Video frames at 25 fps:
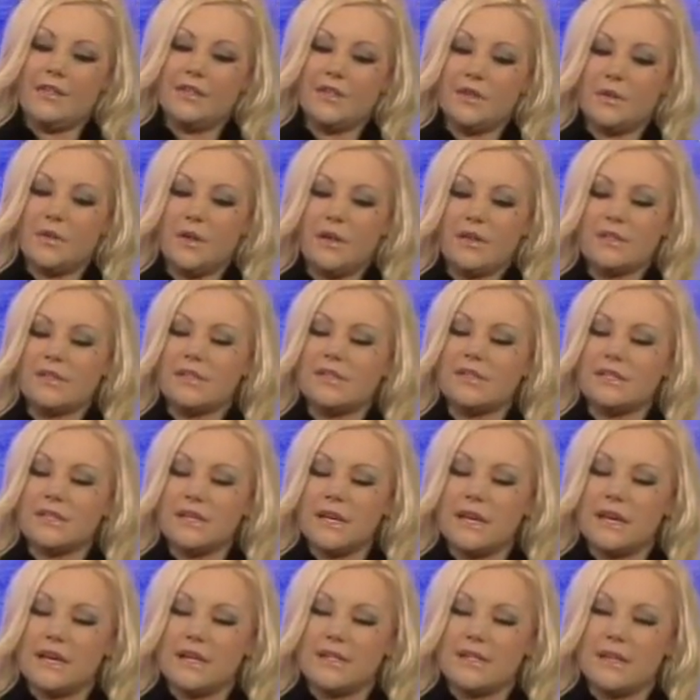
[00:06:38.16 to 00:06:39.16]
In
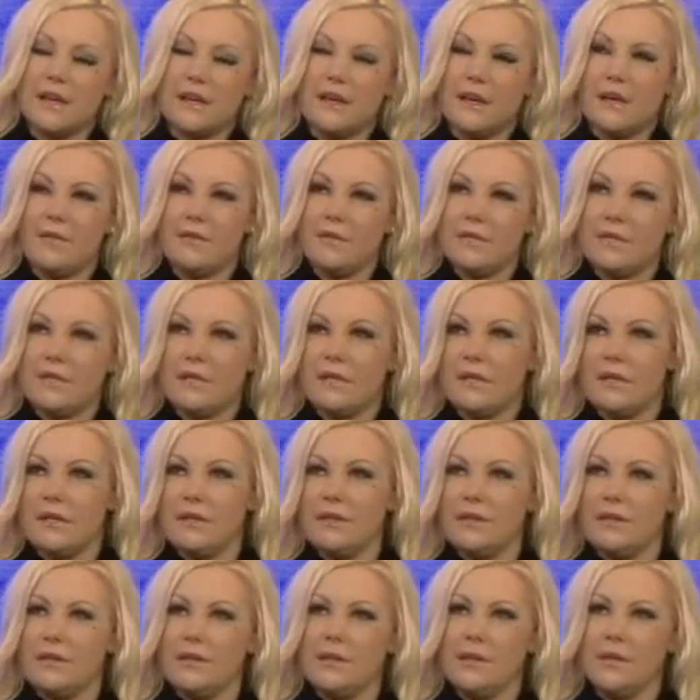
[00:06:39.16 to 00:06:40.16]
2006, it was
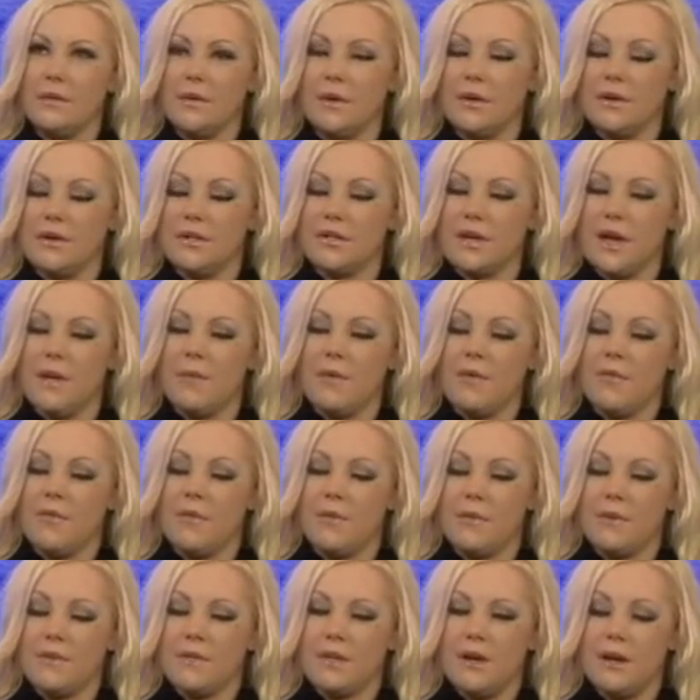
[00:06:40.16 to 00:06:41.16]
in the wintertime. I
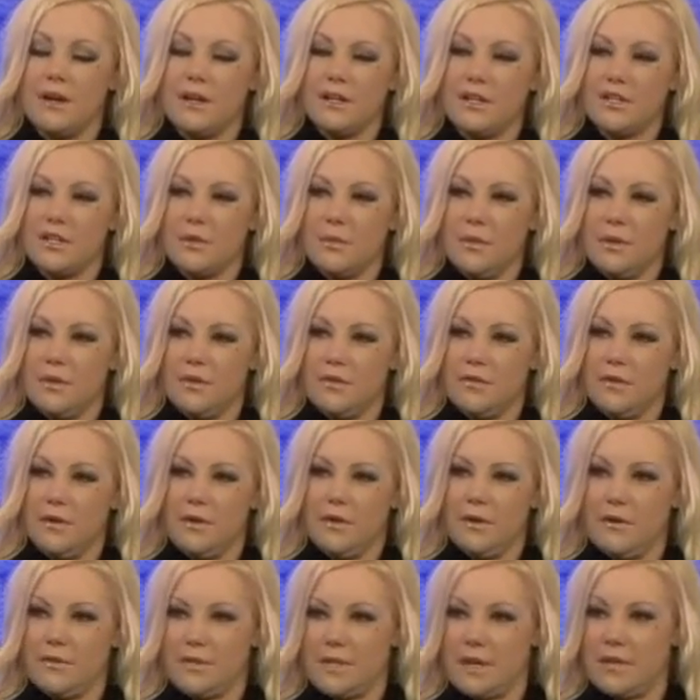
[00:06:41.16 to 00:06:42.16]
remember talking to him on the
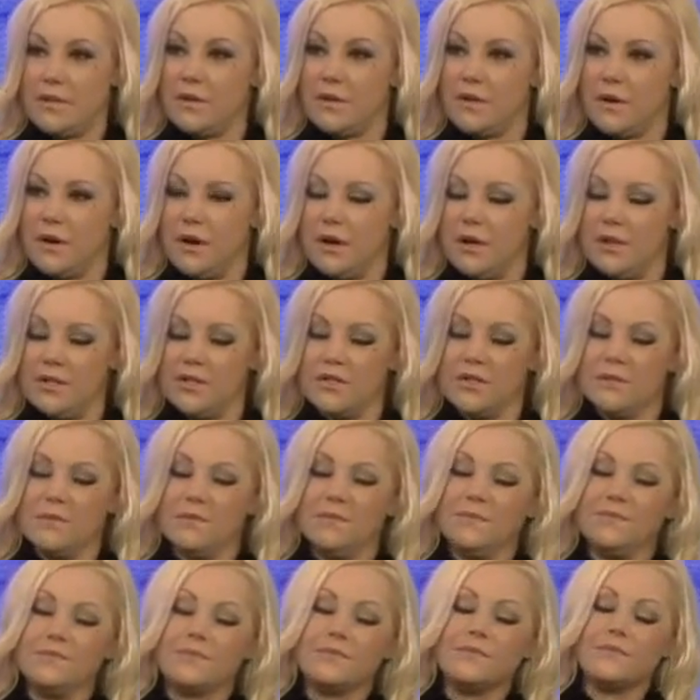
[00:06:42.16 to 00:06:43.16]
phone. I was out in the garage.
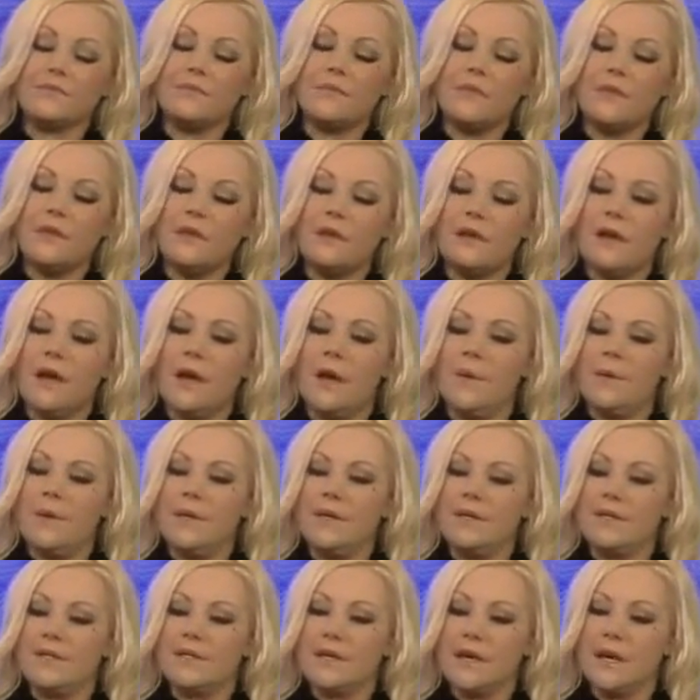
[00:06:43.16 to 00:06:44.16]

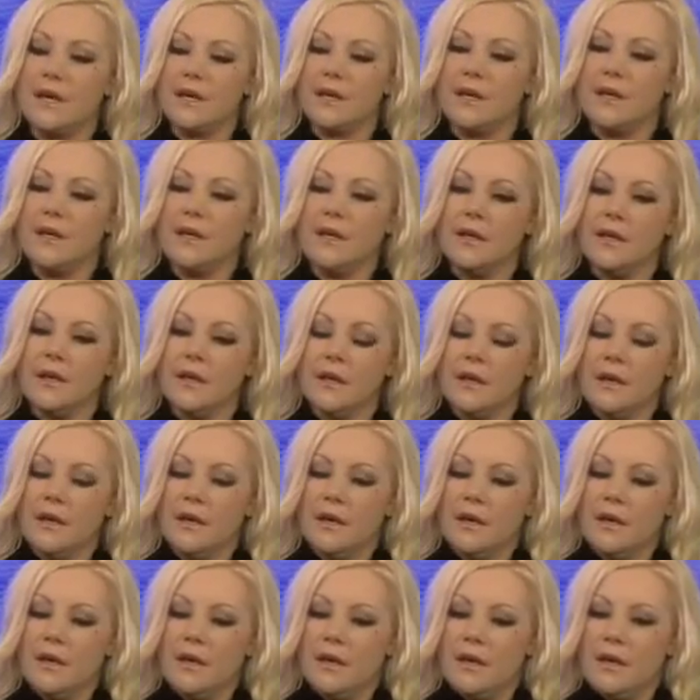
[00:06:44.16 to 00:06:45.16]
He said,
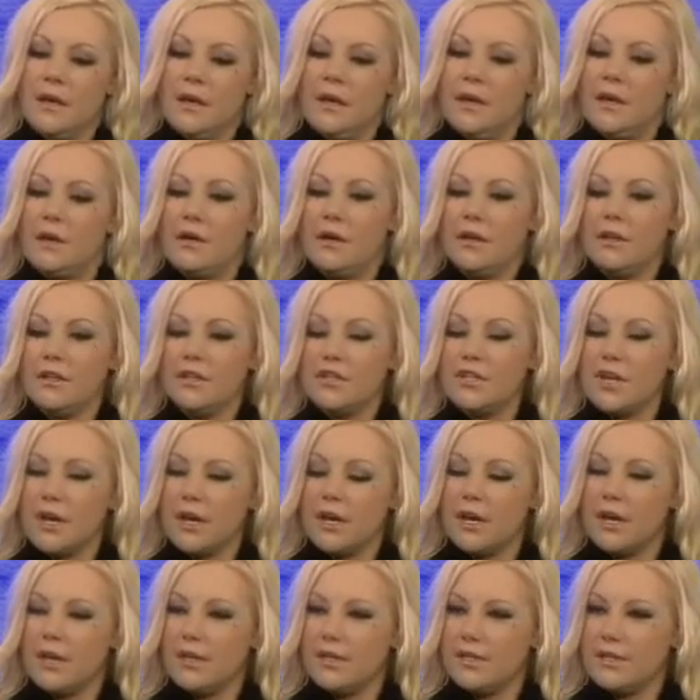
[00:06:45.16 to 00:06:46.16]
he called to
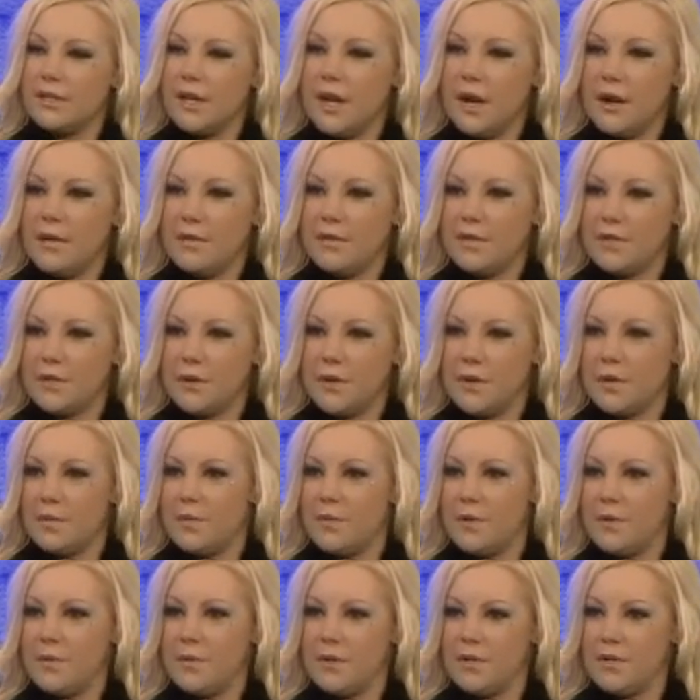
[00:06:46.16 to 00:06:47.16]
check in, see how I was
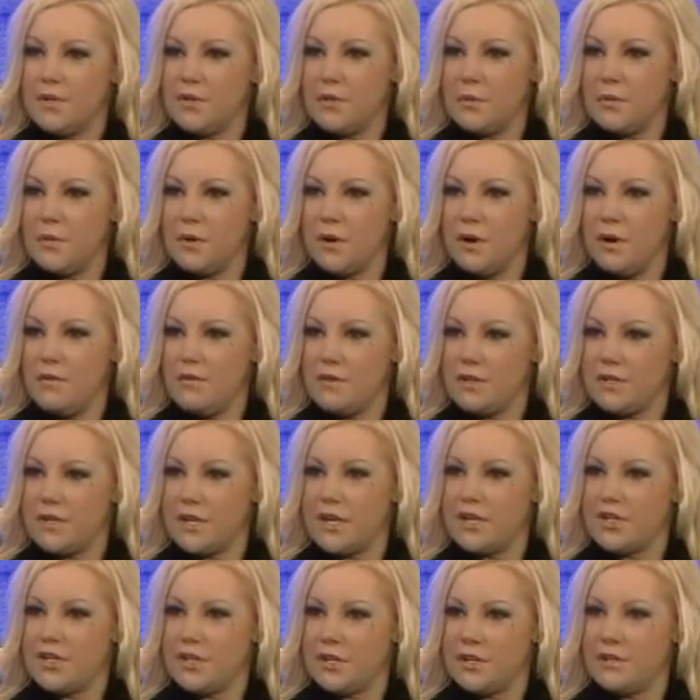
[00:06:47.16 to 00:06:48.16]
doing, pretty much normal
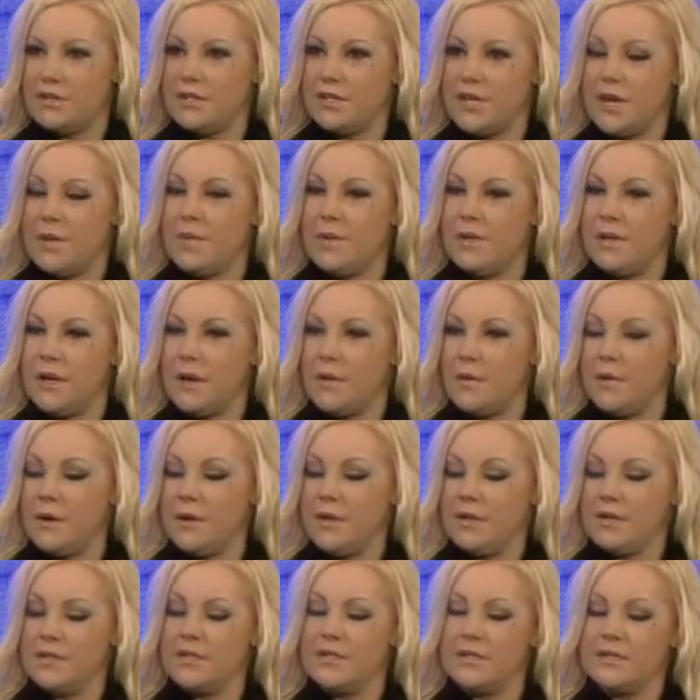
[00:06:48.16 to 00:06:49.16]
conversation, see how my day
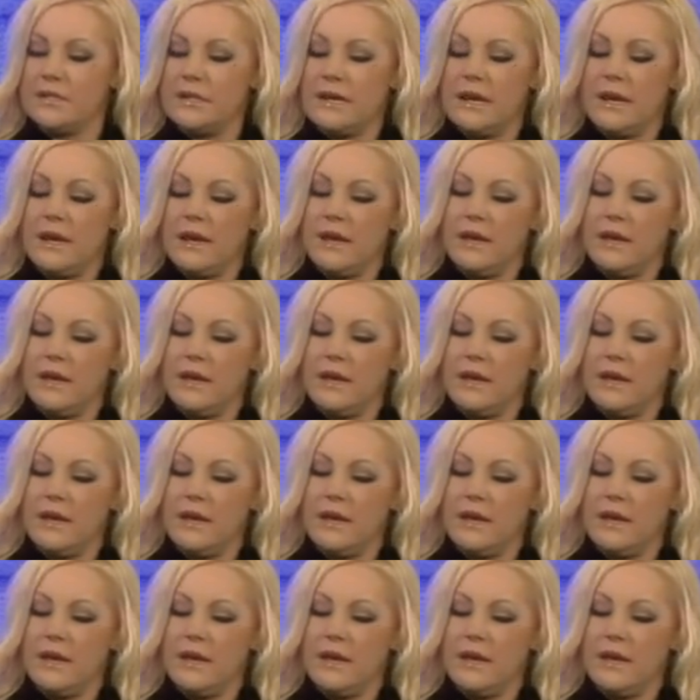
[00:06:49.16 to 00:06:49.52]
was.